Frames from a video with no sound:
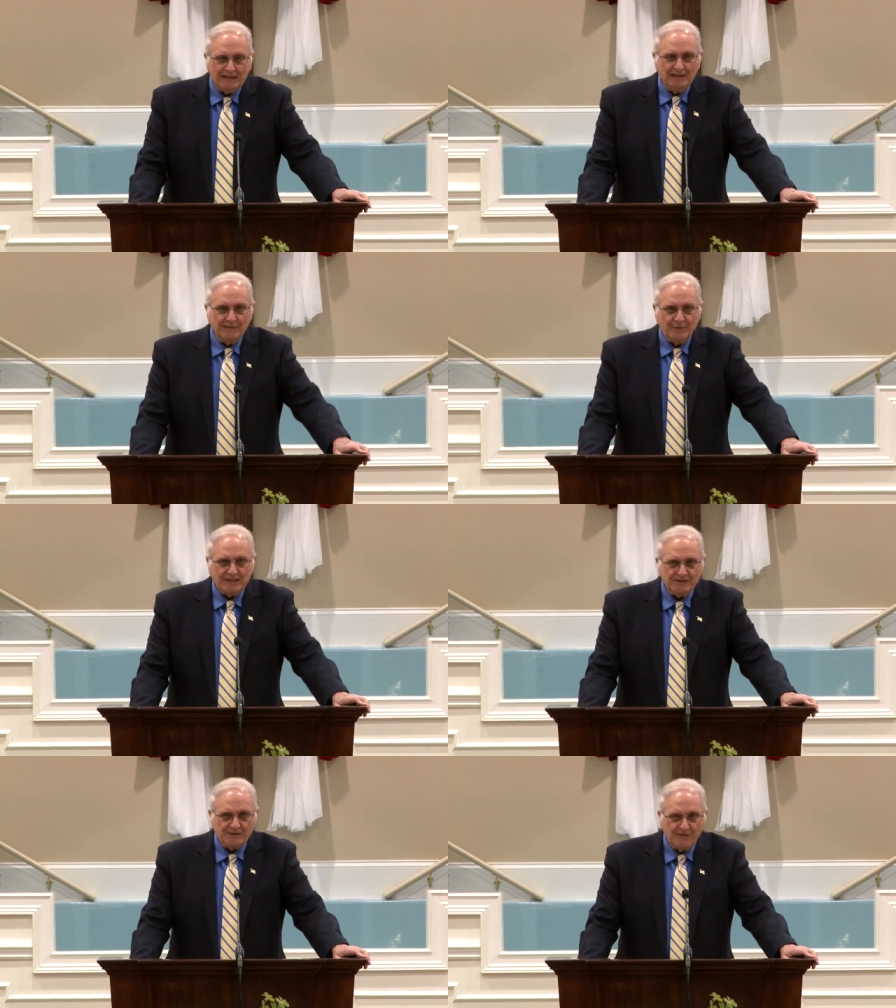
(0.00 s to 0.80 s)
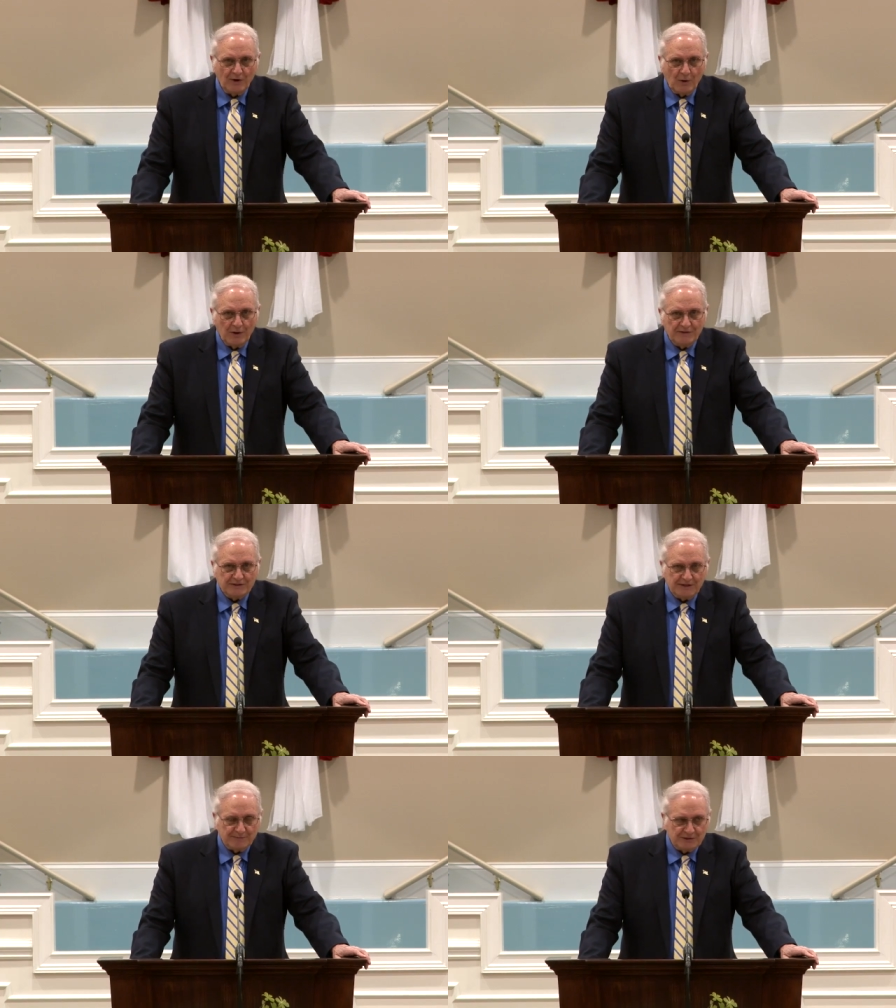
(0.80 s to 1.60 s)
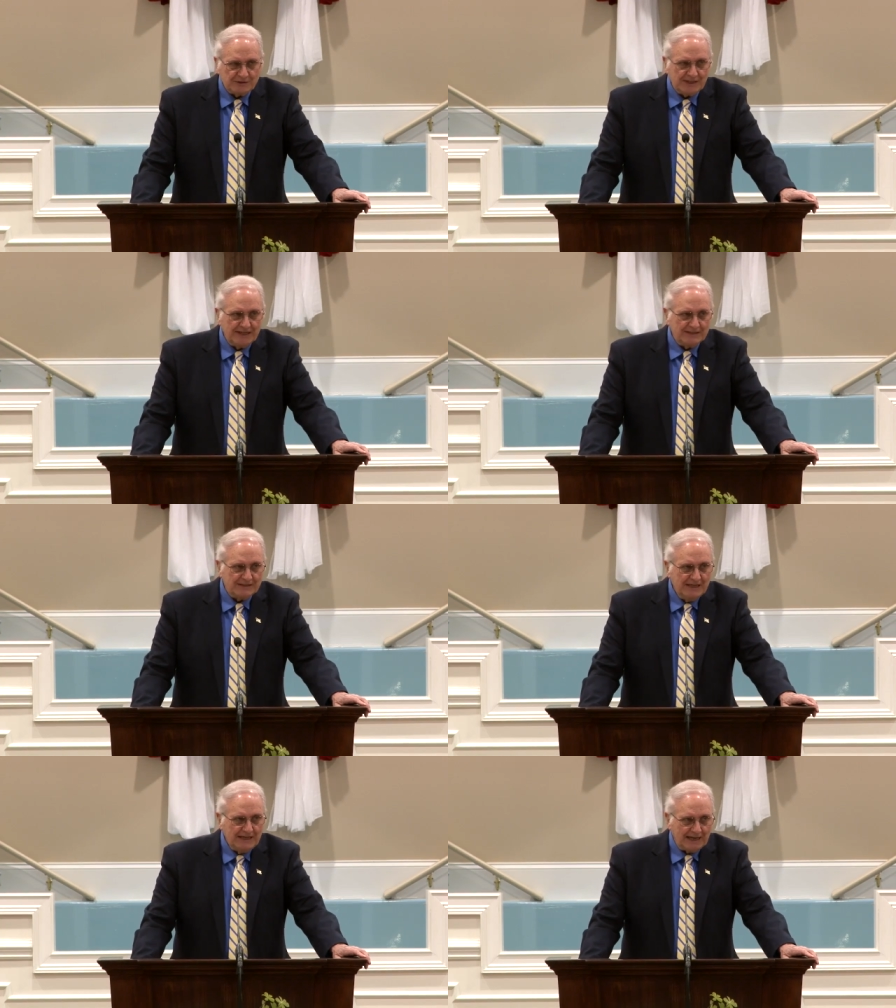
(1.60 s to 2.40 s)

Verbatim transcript: into the presence of the Lord, the scripture says?